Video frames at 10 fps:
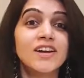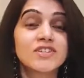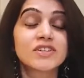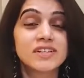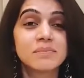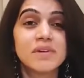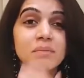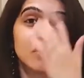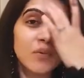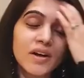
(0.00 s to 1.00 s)
So tip
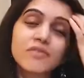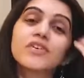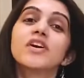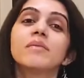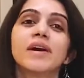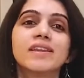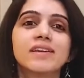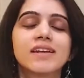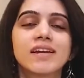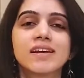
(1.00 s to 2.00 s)
number one for your
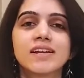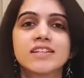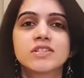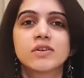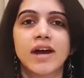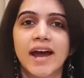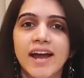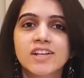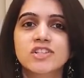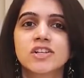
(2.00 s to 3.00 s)
mehendi day is to
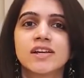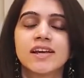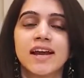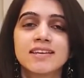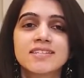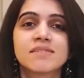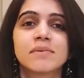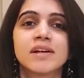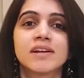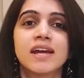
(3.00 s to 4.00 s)
actually
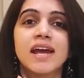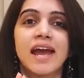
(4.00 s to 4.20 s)
estimate